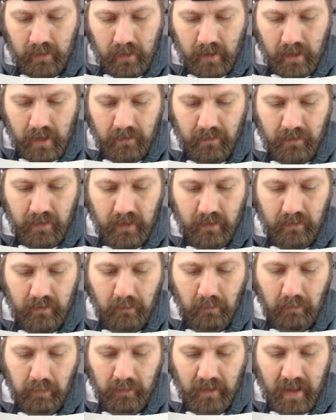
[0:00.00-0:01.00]
and then the
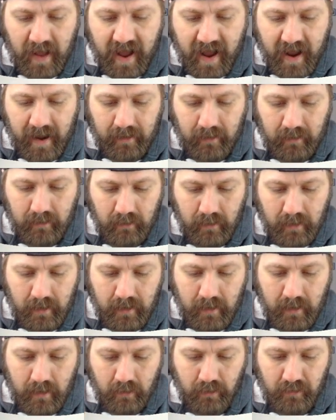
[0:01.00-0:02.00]
black
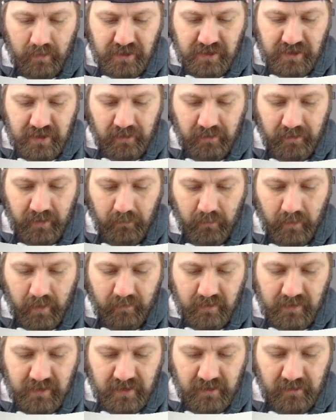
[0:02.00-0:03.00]
or the shielding,
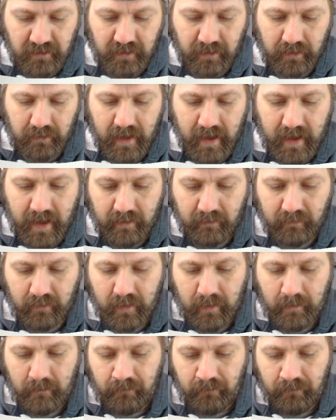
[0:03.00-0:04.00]
whatever shielding you have,
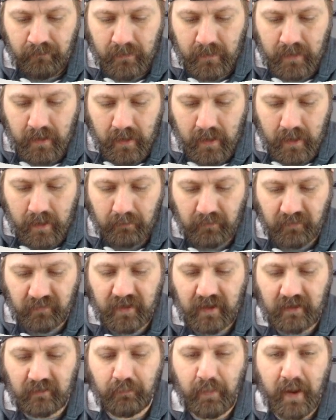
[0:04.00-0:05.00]

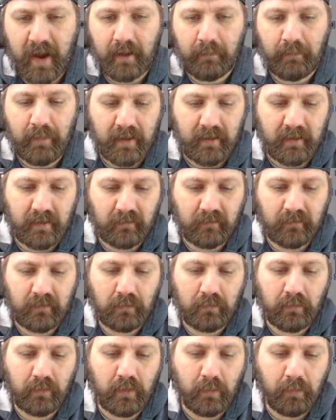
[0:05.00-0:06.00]
stays back by these
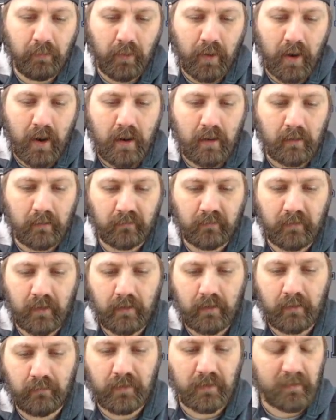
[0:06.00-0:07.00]
2 little prongs. So I
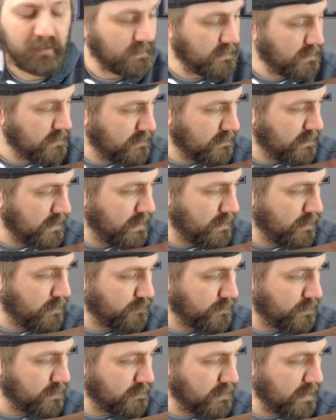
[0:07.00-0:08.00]
don't know if you can see it in that.
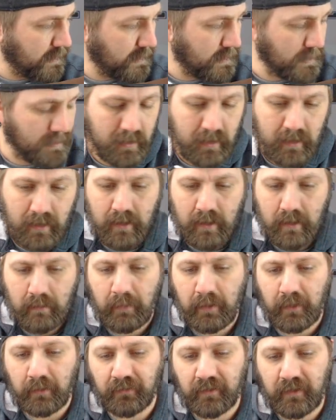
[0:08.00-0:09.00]
Hopefully you can.
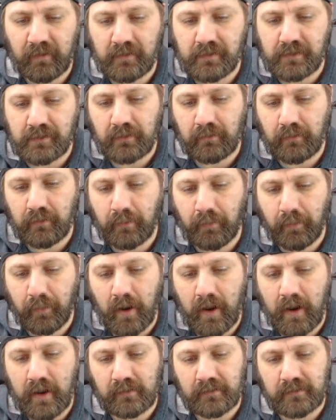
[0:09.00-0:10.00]
But you'll see there's 2 little
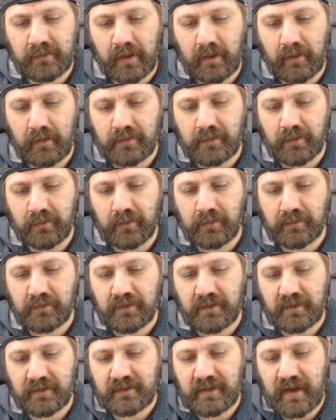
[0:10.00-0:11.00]
prongs there. And so those are
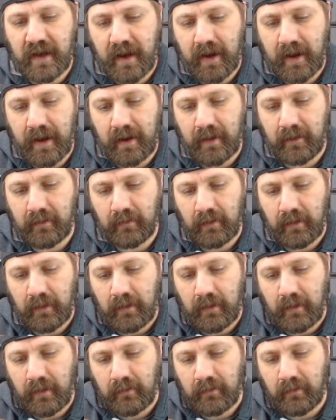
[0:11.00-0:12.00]
designed
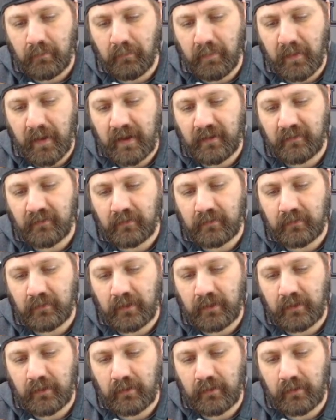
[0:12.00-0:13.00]
to
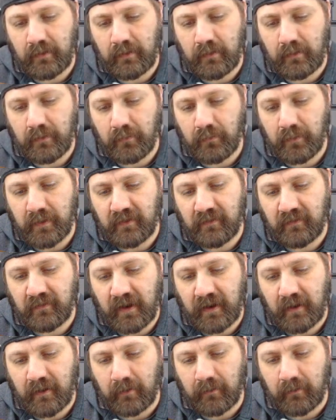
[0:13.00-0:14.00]
basically, you know, and we just
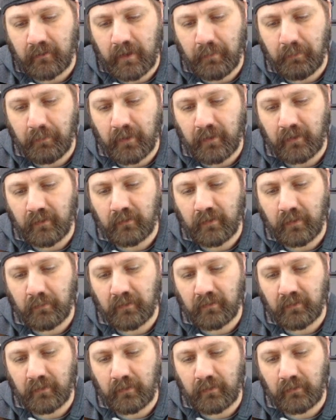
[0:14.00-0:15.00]
take our crimpers. I'm
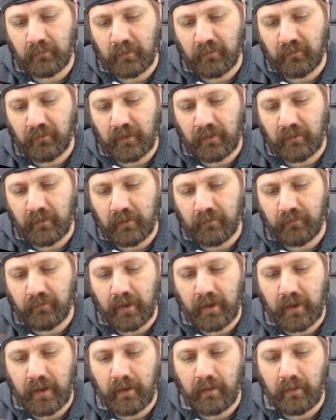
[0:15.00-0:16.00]
just going to use my fingernail for
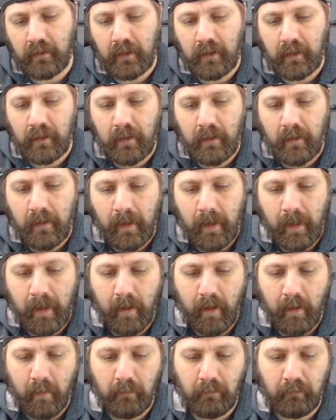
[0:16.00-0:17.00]
right now.
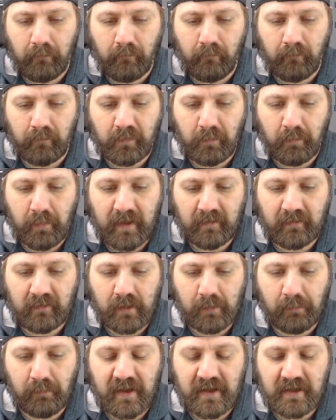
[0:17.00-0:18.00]
To
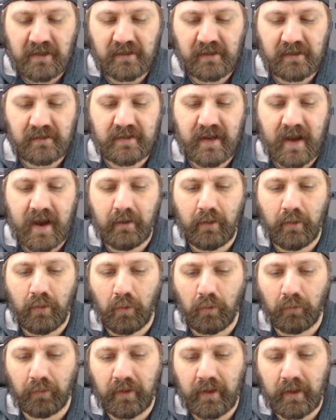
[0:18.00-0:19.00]
basically pinch these down and
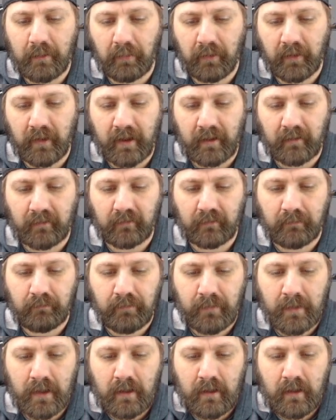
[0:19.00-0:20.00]
hold it in place.
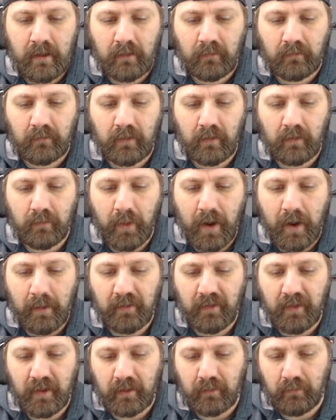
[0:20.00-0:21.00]
So you're probably
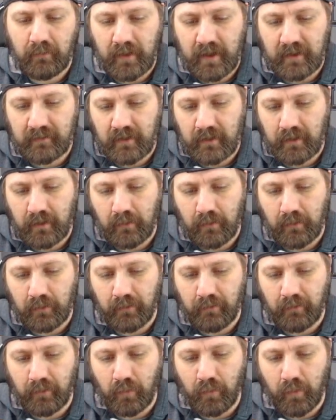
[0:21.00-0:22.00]
thinking, well, that's not going to hold
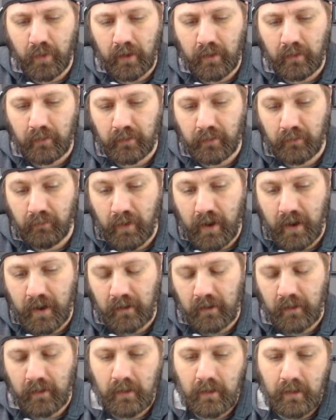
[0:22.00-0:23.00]
it real well. You're
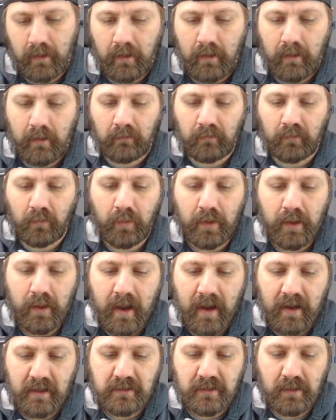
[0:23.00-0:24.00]
right. So we
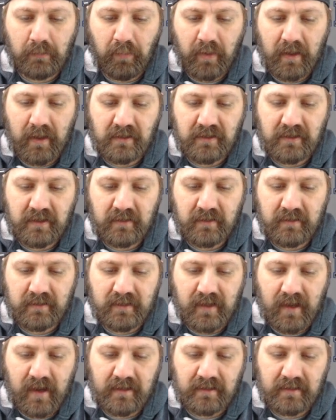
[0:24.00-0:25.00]
actually pinch in the
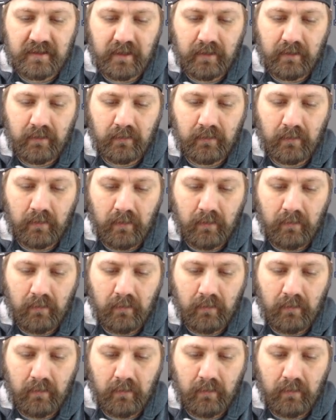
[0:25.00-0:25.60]
sides here.